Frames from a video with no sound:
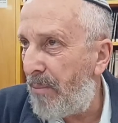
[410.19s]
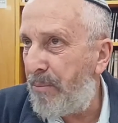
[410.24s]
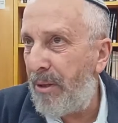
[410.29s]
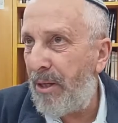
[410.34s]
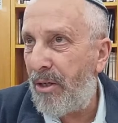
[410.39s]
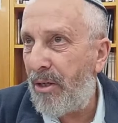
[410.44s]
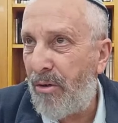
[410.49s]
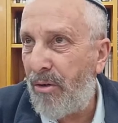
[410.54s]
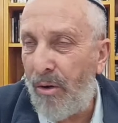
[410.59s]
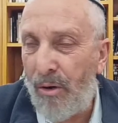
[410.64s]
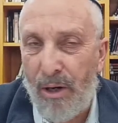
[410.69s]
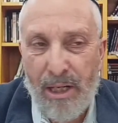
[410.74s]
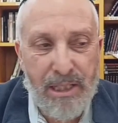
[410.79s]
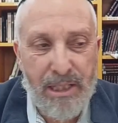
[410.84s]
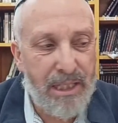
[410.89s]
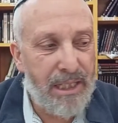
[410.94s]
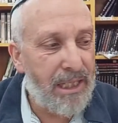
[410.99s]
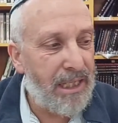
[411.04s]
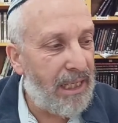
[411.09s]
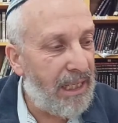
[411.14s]

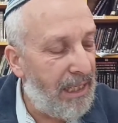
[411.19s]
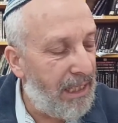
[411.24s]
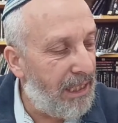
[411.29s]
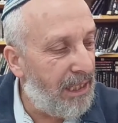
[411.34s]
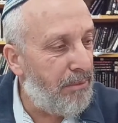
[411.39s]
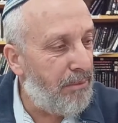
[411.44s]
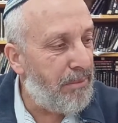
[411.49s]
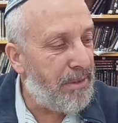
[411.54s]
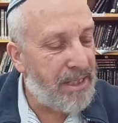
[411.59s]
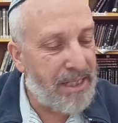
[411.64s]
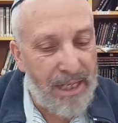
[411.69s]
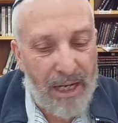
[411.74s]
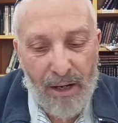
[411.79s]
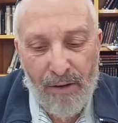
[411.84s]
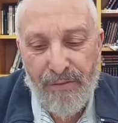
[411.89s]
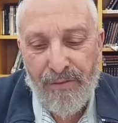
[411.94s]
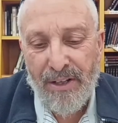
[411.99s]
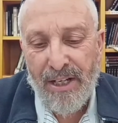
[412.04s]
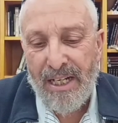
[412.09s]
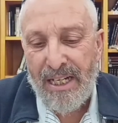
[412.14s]
because he
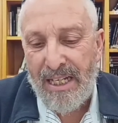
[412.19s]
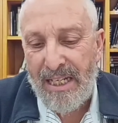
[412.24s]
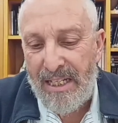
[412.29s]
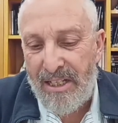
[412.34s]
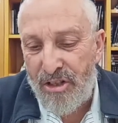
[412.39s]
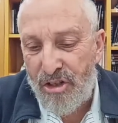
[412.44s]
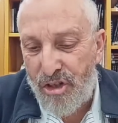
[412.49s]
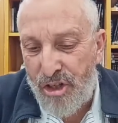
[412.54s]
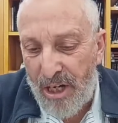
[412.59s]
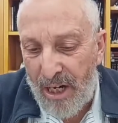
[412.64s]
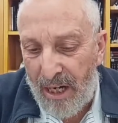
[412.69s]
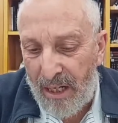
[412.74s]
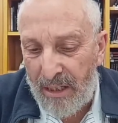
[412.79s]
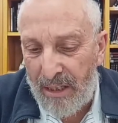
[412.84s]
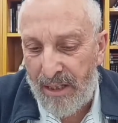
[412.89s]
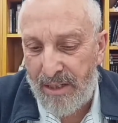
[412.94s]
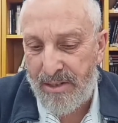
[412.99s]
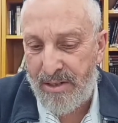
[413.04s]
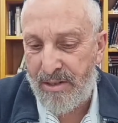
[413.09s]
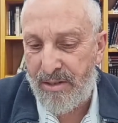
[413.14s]
himself is
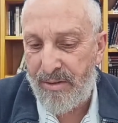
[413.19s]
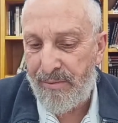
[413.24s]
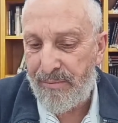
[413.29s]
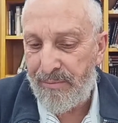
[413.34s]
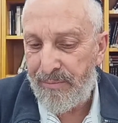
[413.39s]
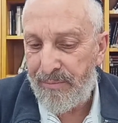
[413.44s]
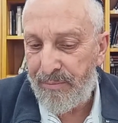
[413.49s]
jealous.